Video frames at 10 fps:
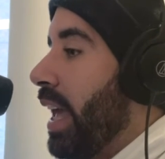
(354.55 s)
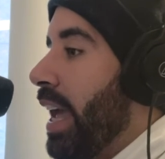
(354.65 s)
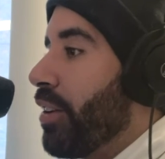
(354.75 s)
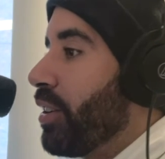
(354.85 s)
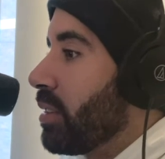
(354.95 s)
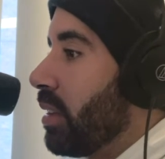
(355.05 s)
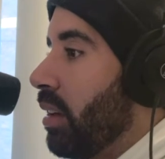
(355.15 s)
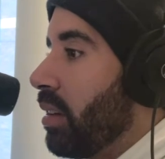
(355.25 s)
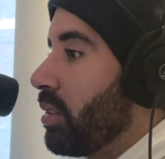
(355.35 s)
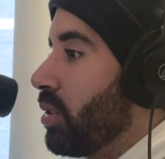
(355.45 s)
air in his
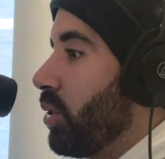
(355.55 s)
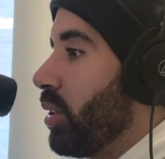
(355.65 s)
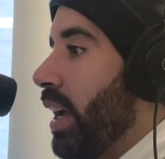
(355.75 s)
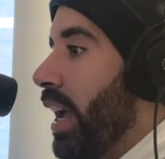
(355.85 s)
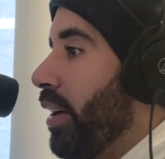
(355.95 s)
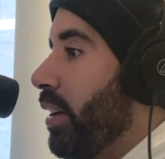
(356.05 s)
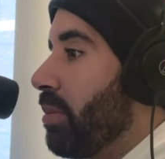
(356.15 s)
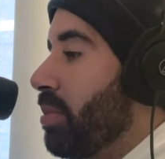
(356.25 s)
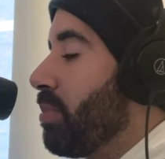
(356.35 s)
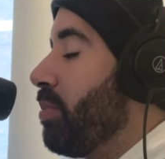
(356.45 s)
lungs or air in
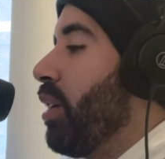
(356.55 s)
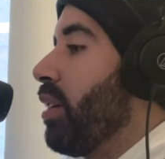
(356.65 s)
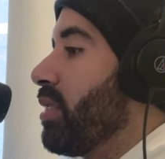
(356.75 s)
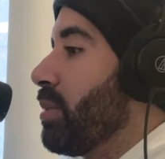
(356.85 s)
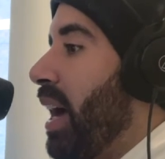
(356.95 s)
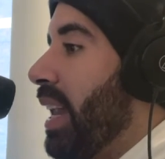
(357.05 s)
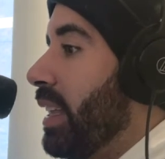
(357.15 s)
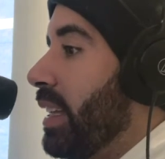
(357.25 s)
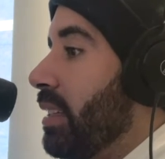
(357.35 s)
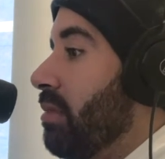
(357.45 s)
a part of his body
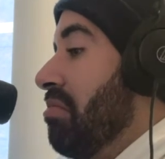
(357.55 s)
that